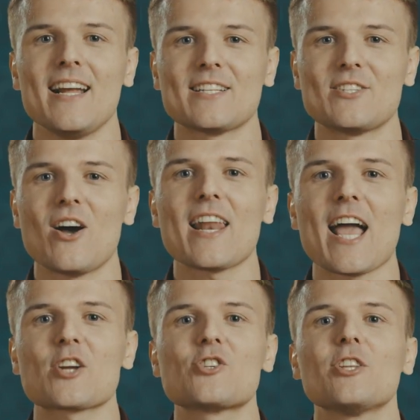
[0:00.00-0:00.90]
it's not
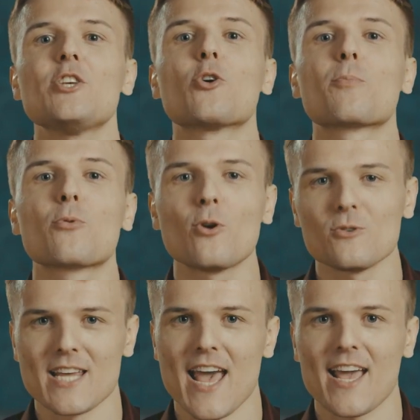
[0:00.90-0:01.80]
actually your
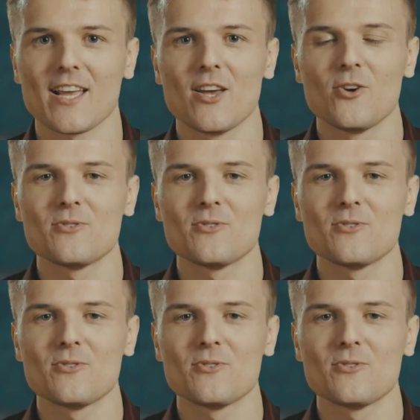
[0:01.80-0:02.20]
protag